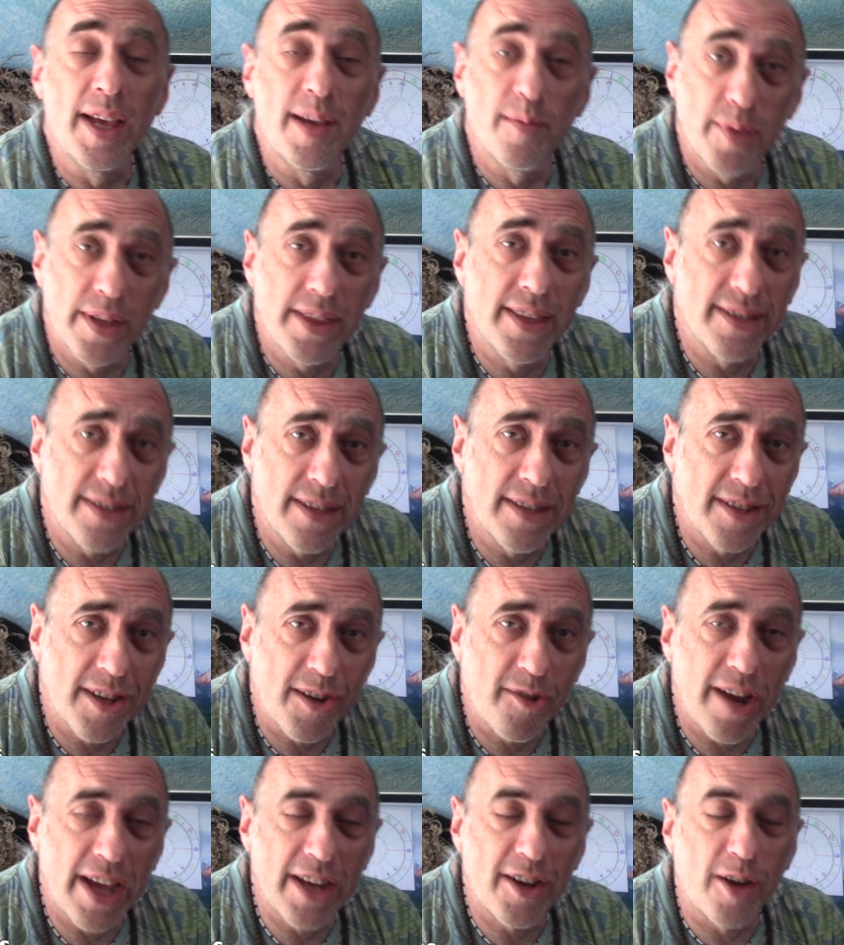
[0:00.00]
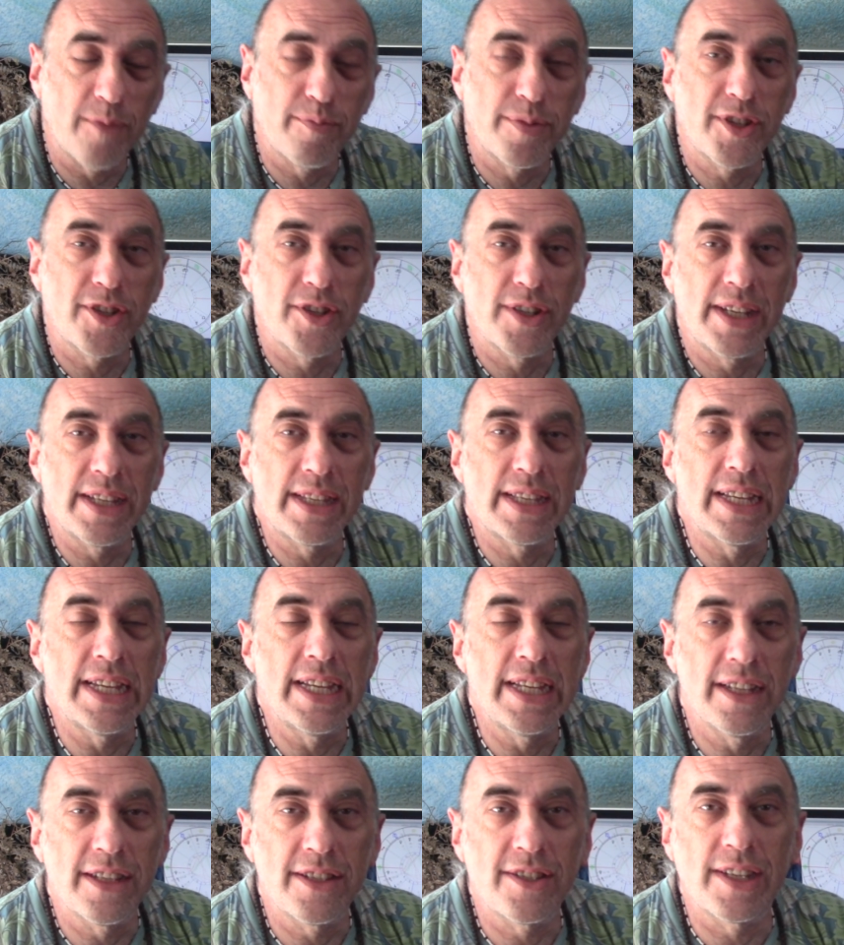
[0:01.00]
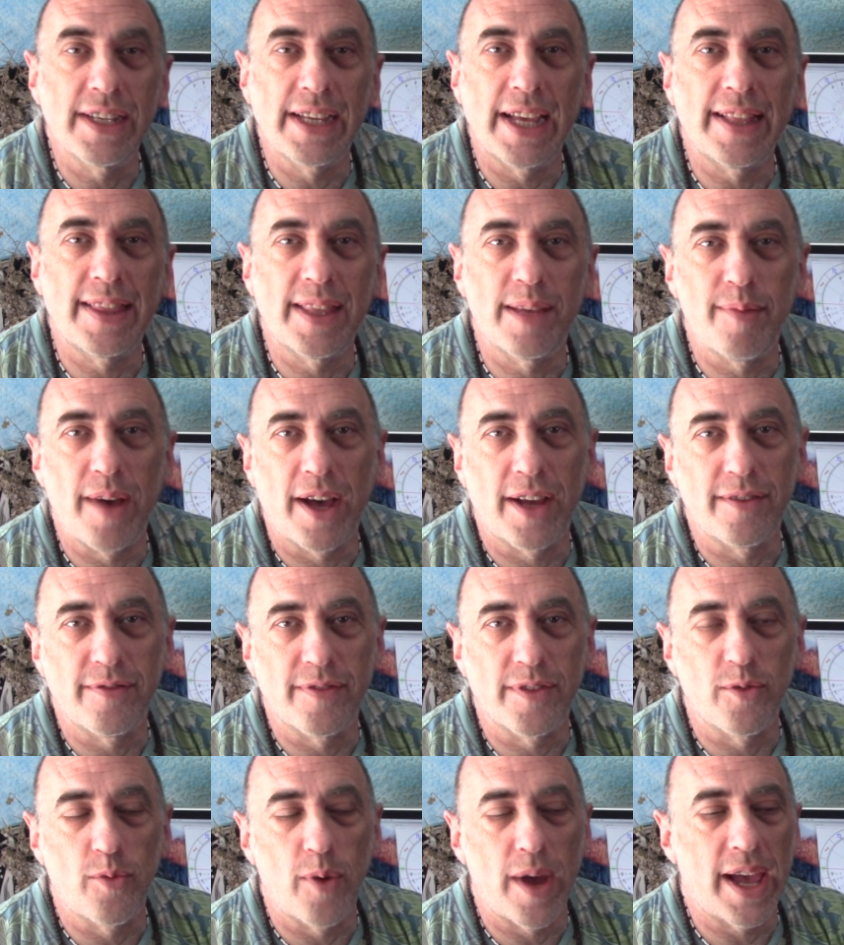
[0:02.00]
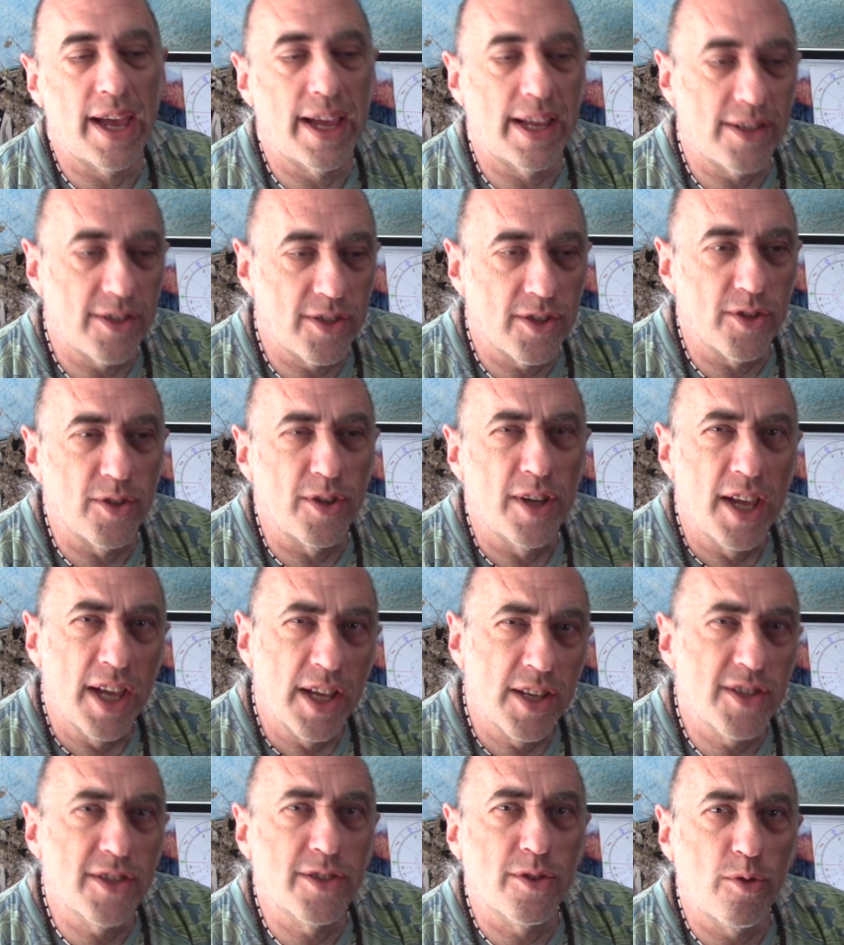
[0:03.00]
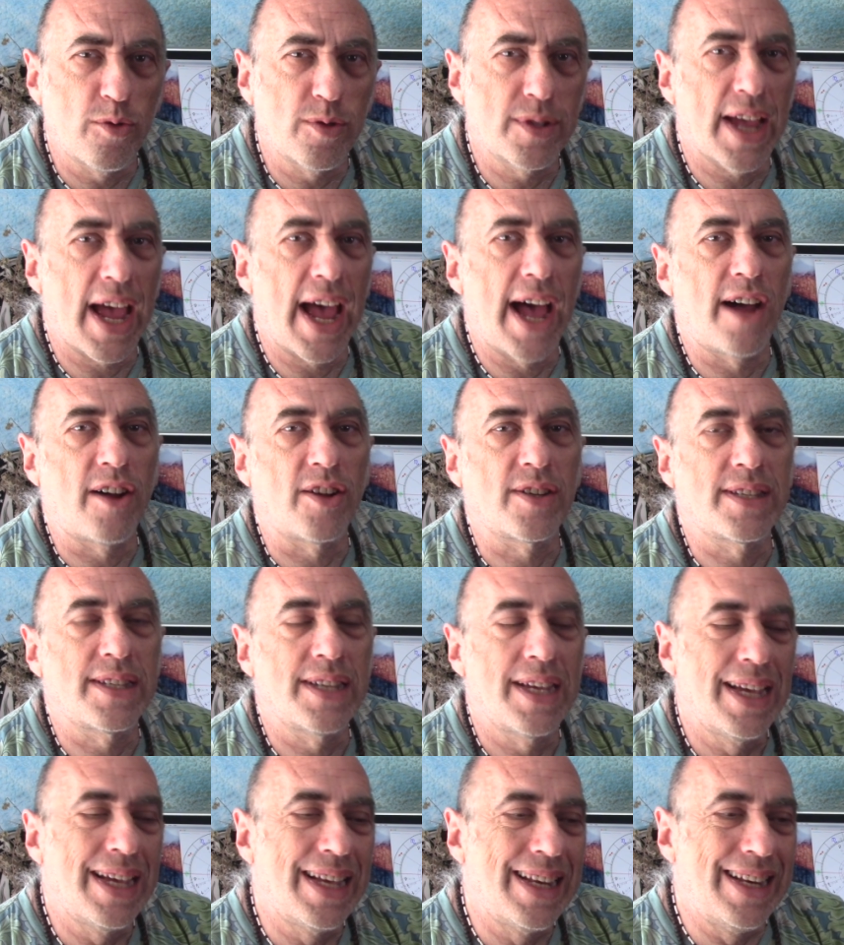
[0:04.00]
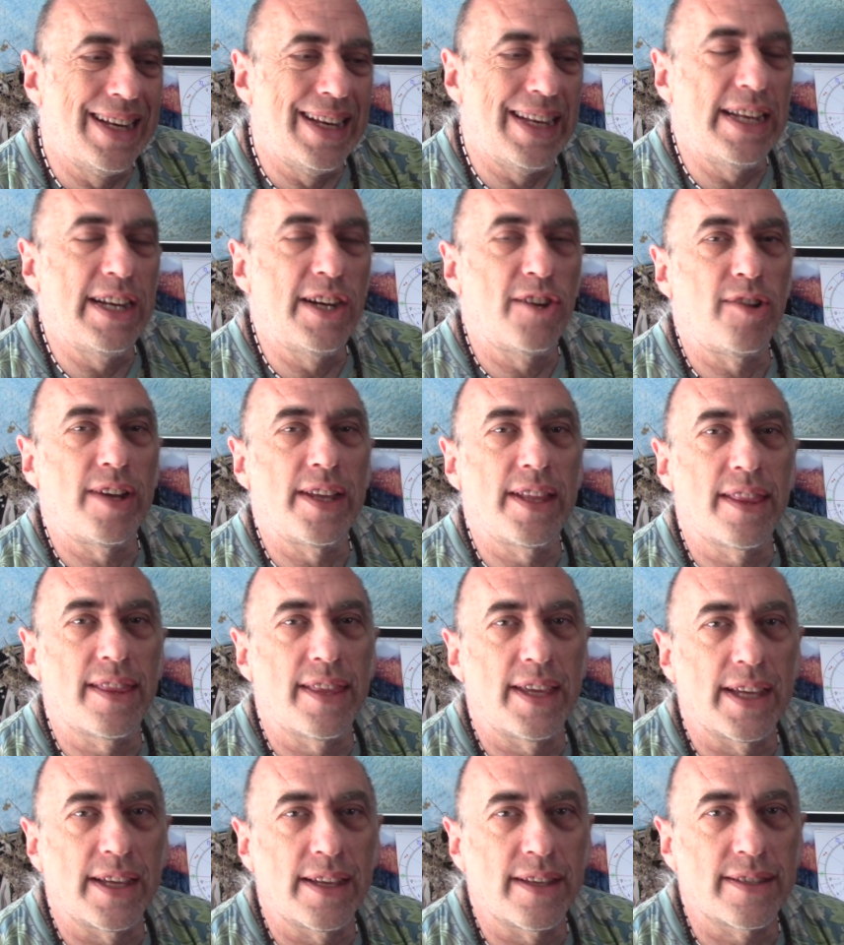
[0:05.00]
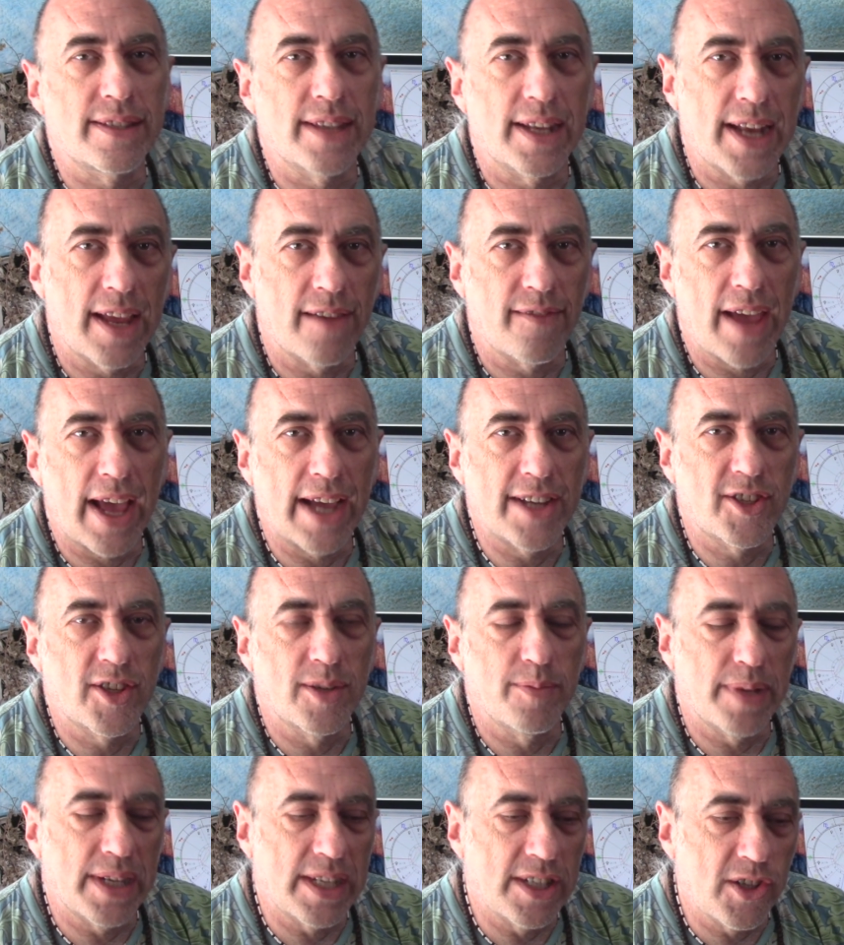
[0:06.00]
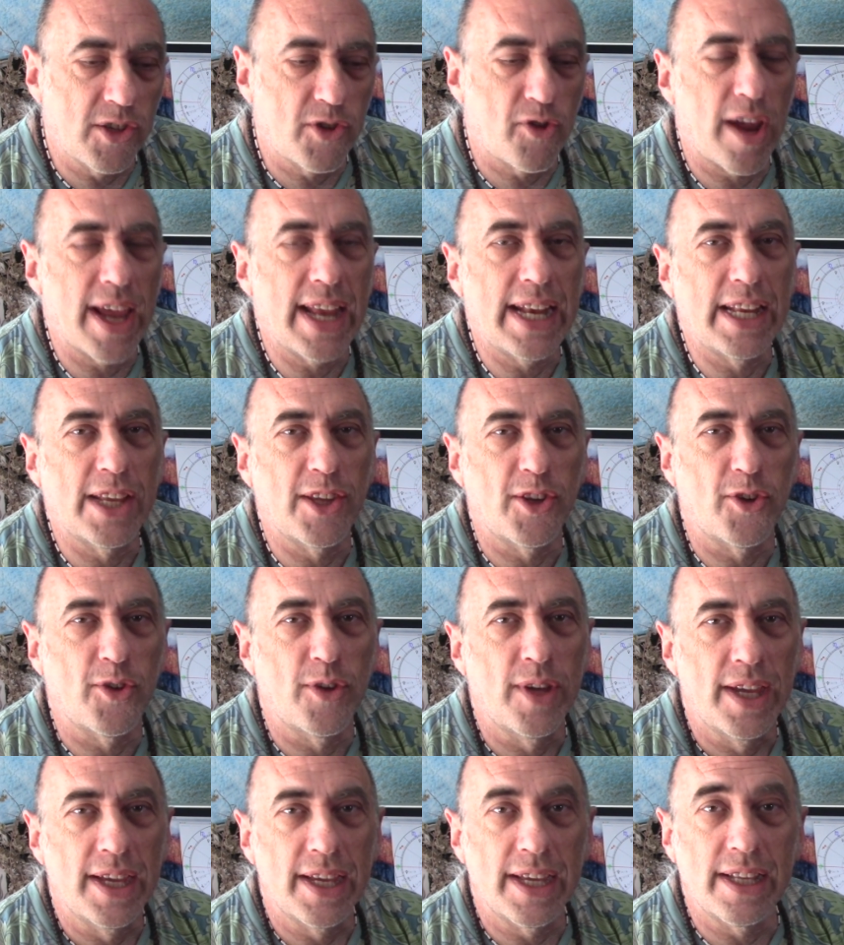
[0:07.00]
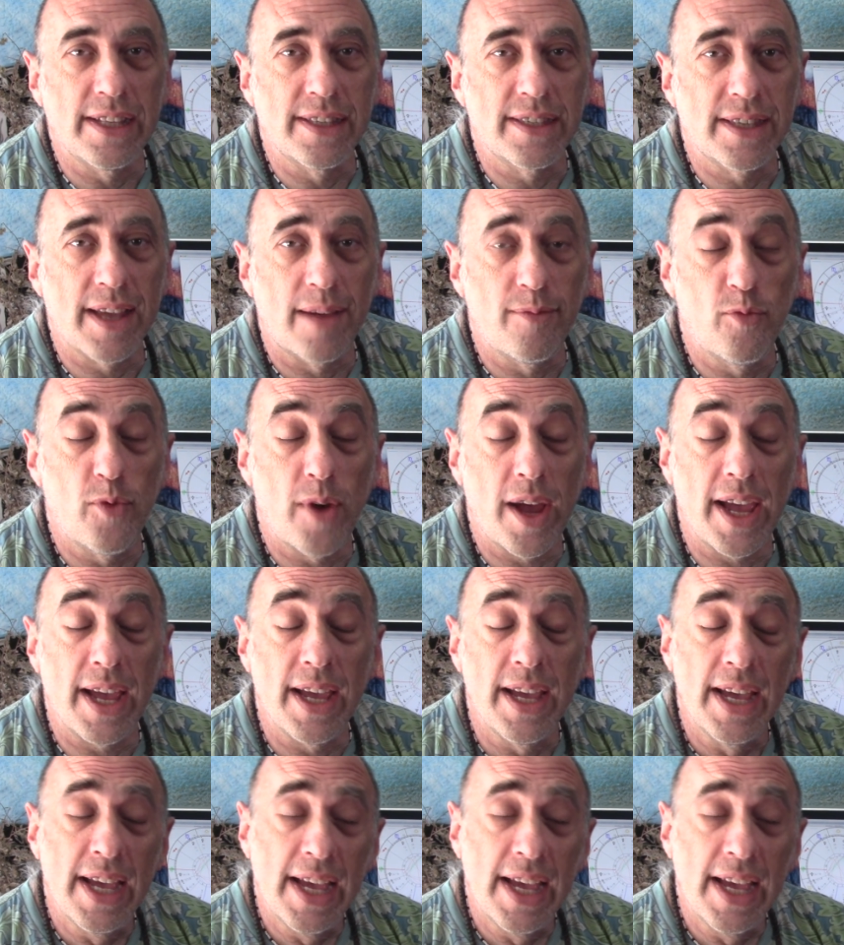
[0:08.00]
But this is a great opportunity to get them out of the way and to sort out lingering things that have actually been draining you in some way.